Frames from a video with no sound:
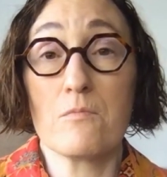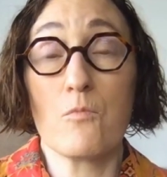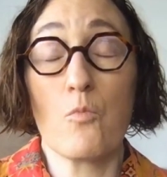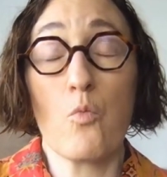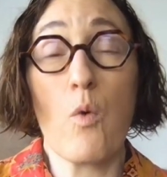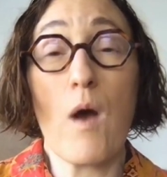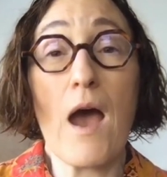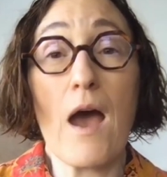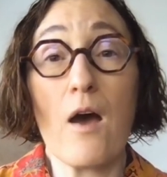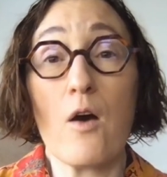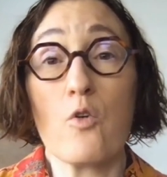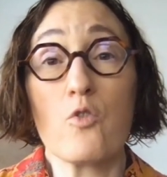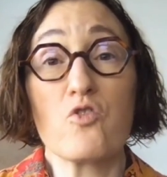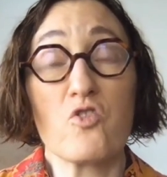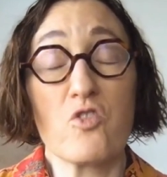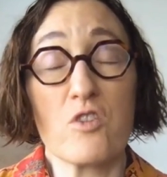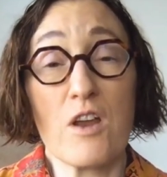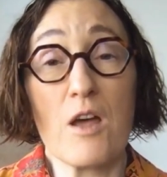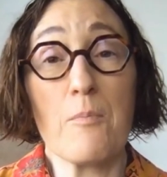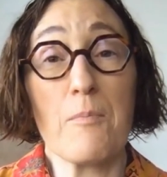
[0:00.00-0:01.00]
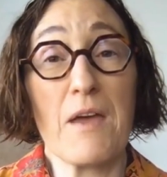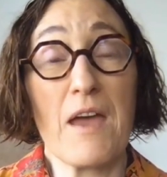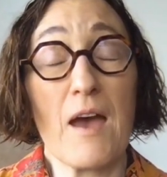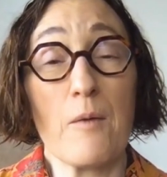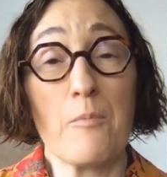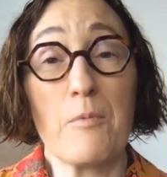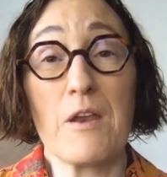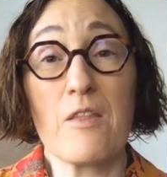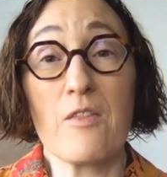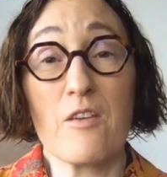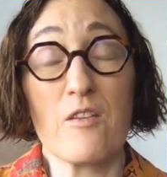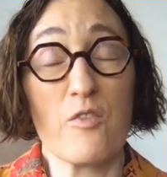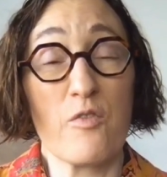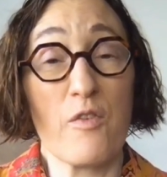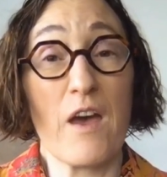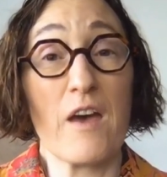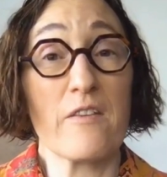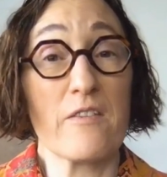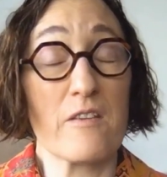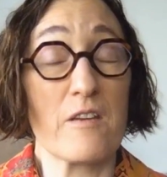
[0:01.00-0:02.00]
wow, should not be happening this
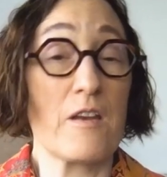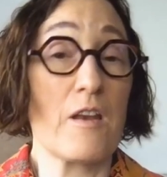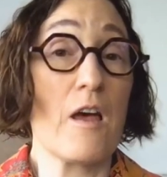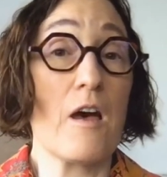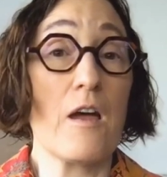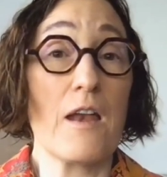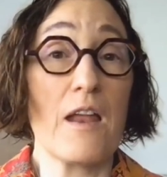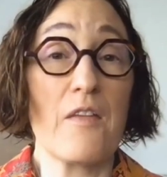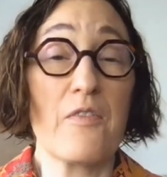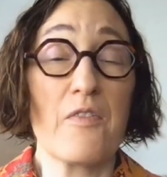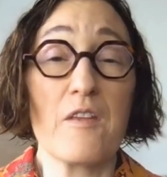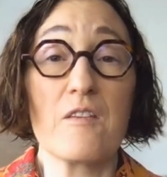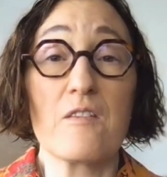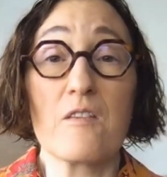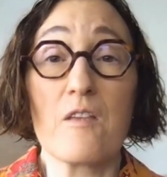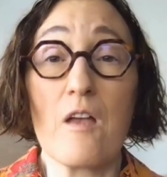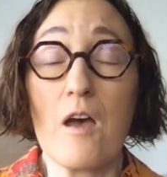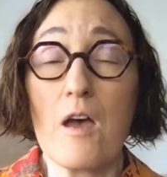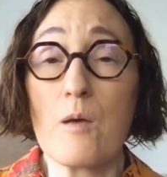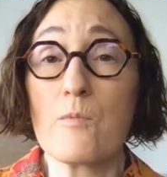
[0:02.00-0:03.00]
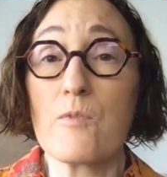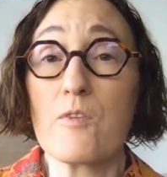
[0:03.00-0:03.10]
fast and not at this time.